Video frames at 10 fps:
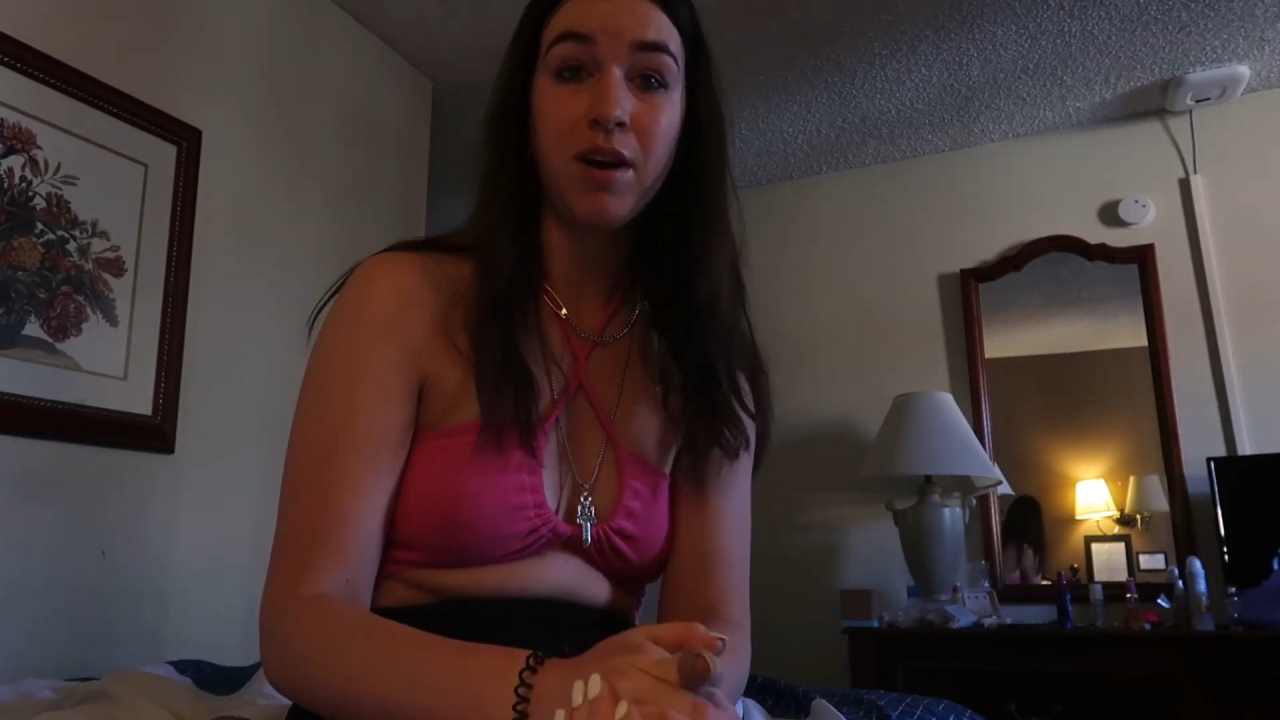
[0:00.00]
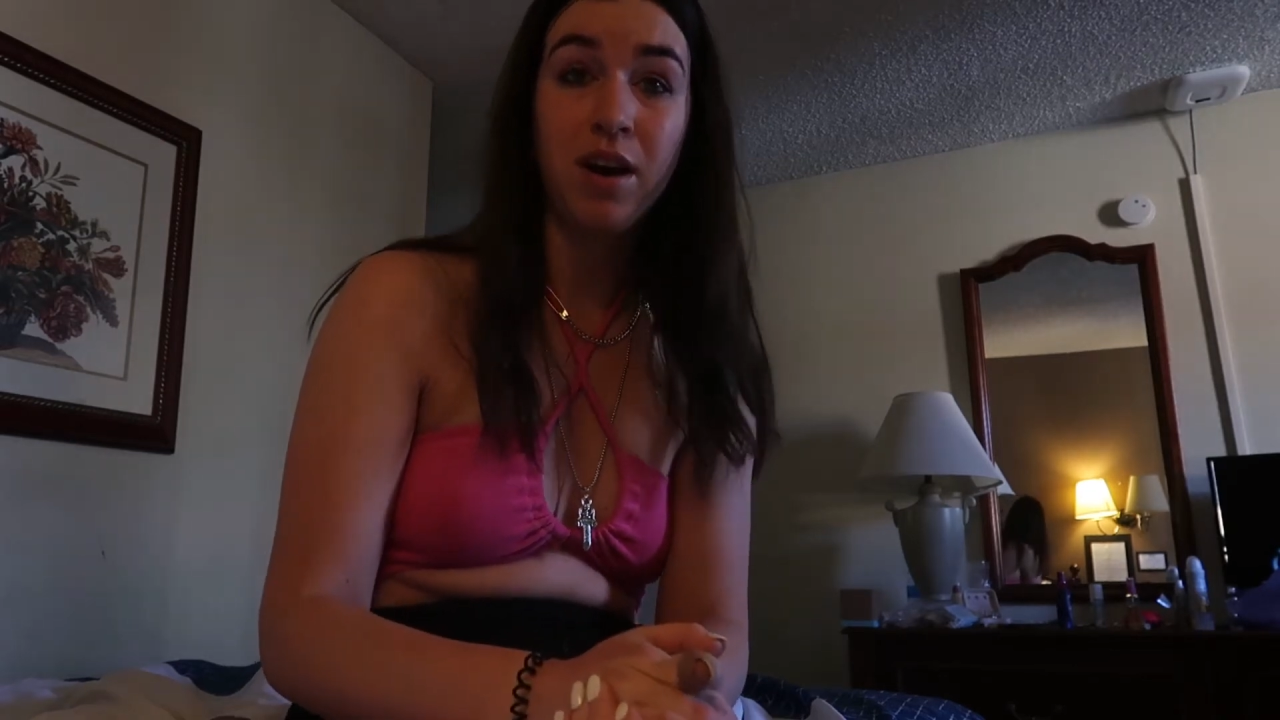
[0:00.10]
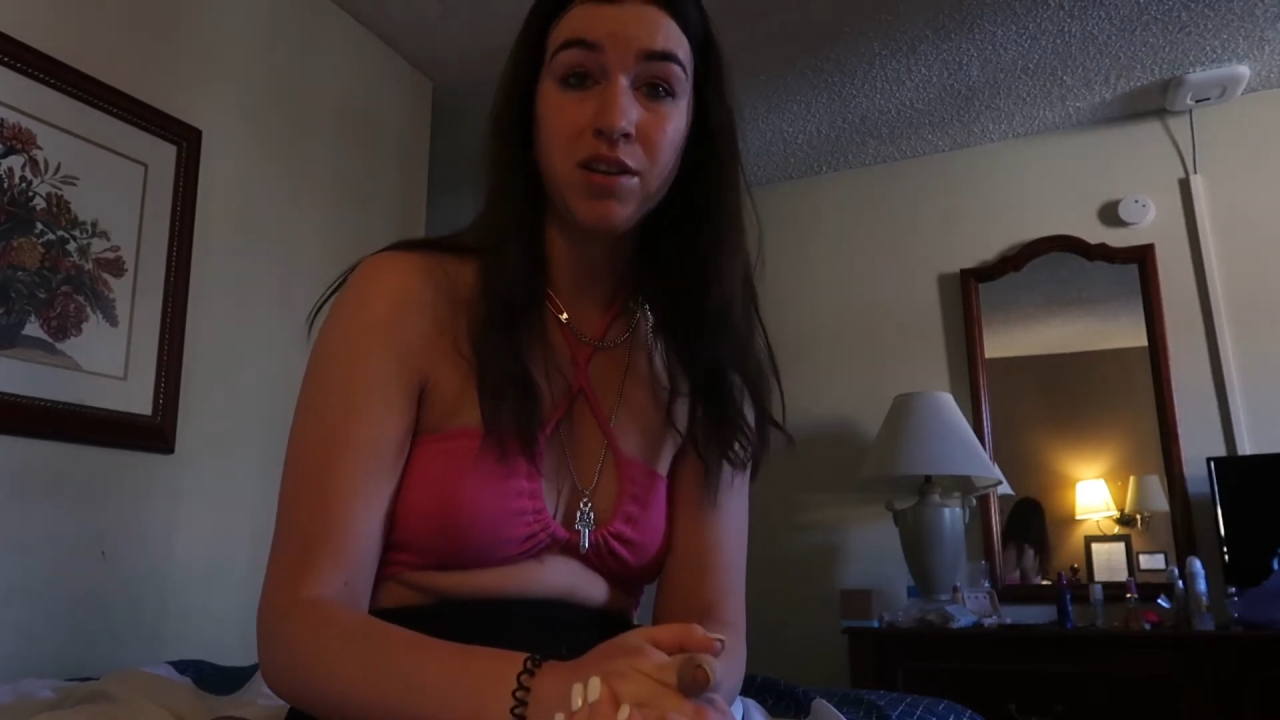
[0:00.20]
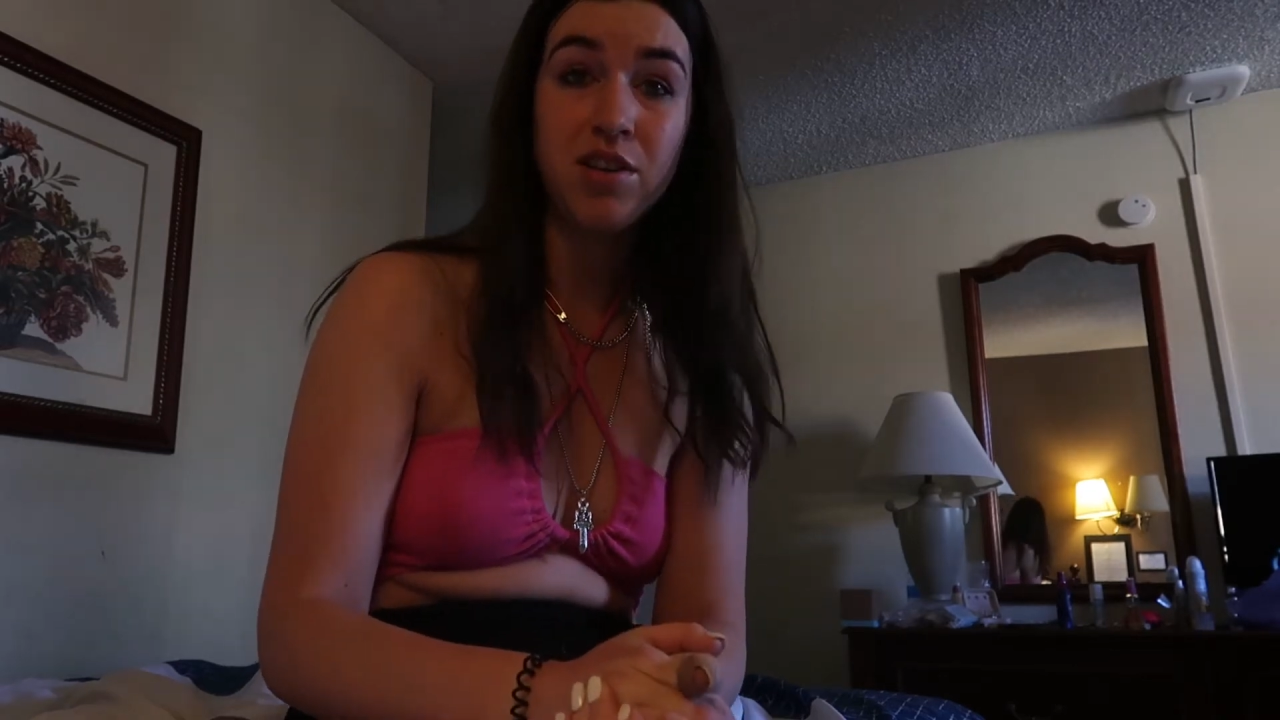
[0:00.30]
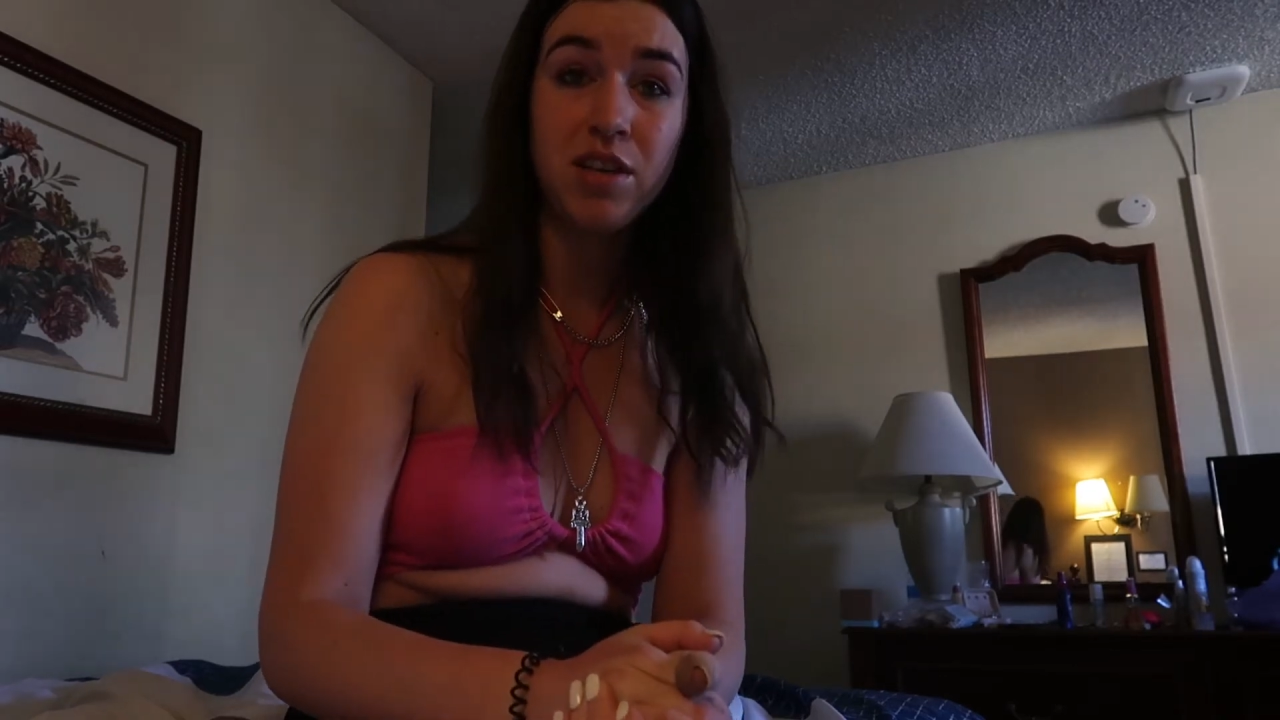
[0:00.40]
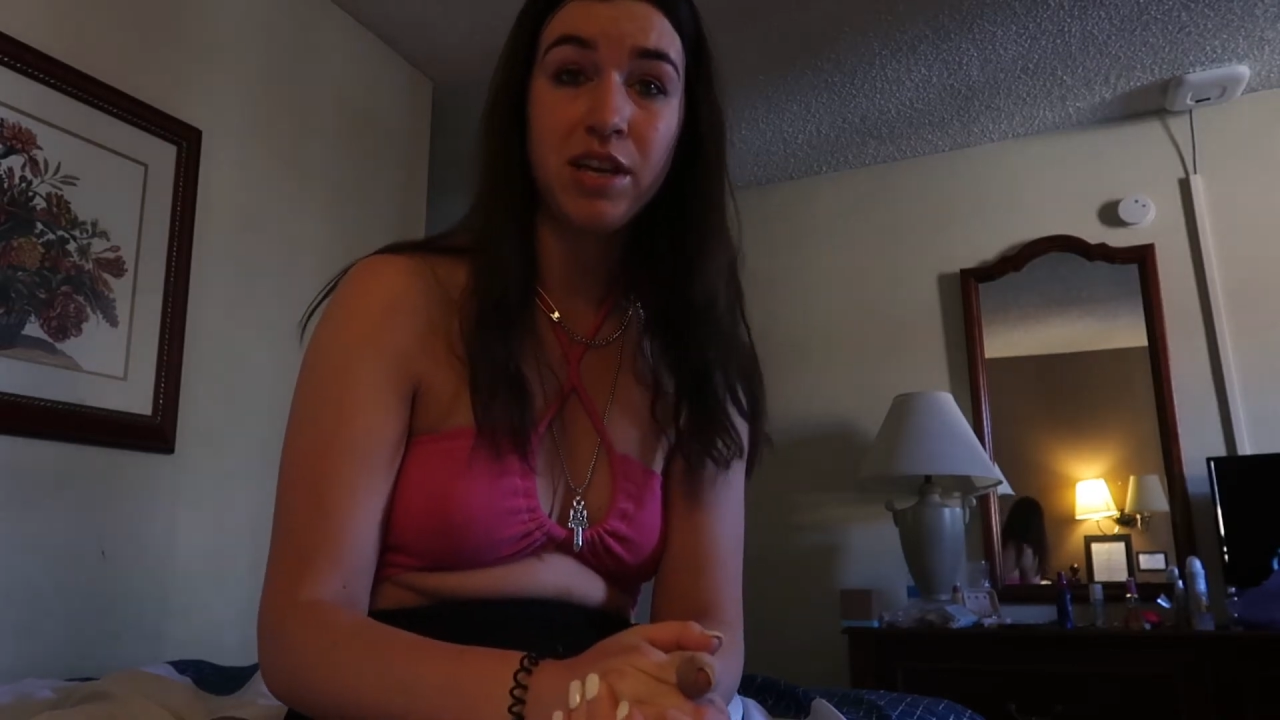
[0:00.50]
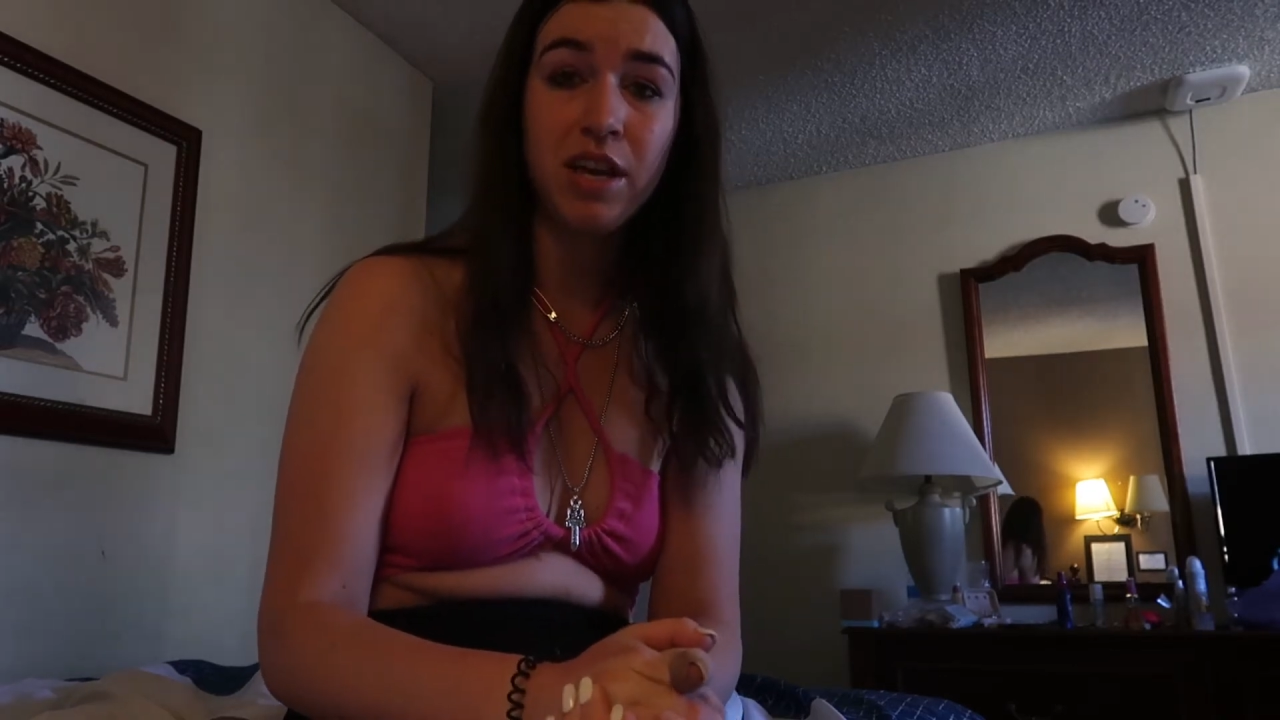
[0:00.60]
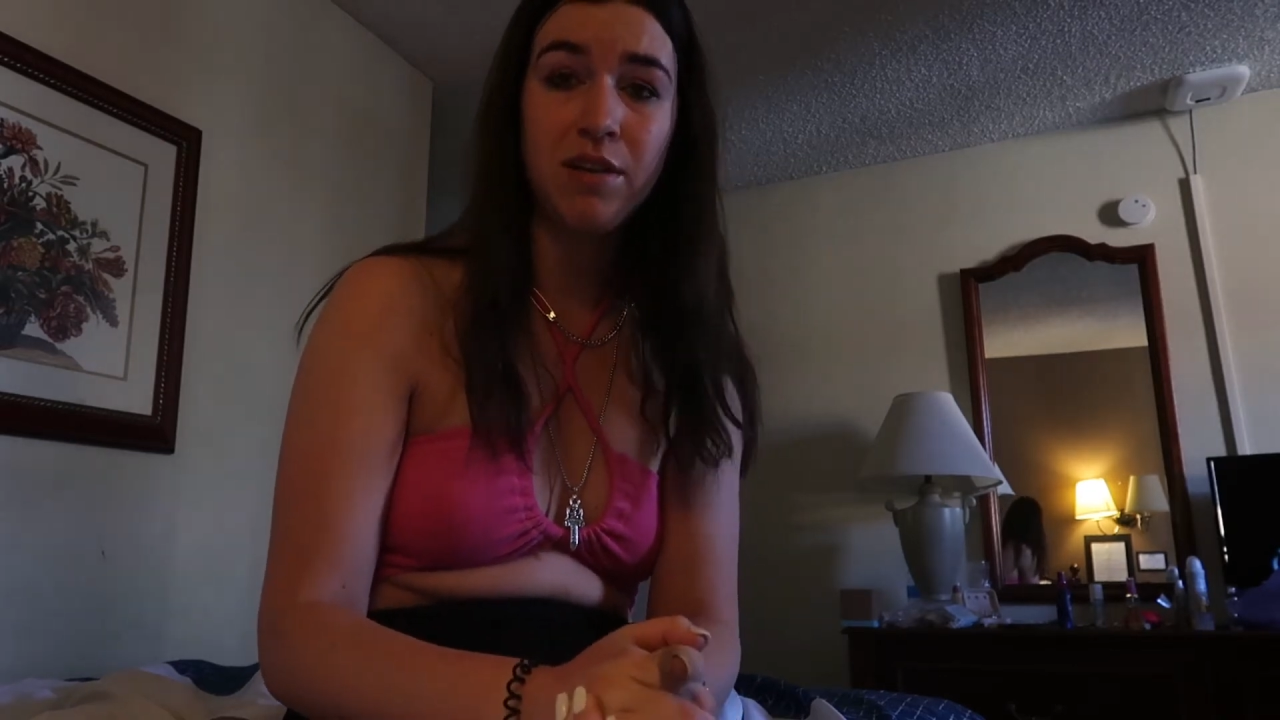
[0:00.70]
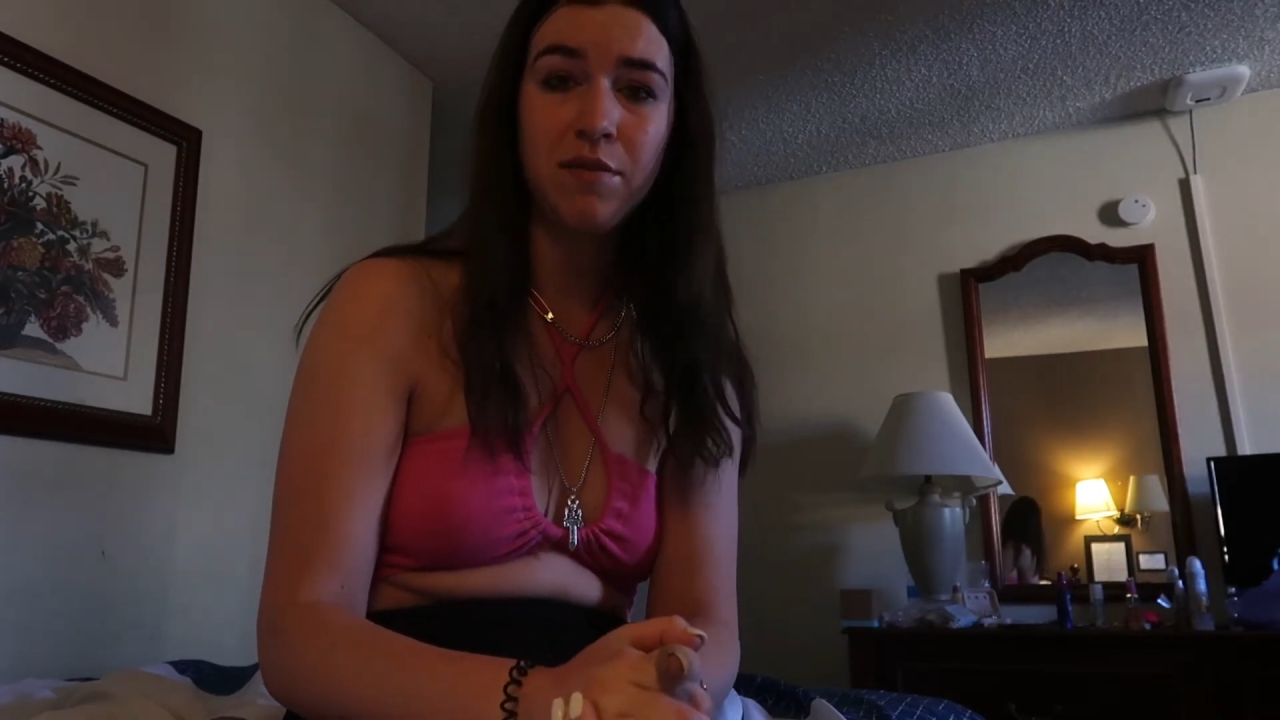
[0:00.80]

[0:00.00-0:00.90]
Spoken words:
honestly,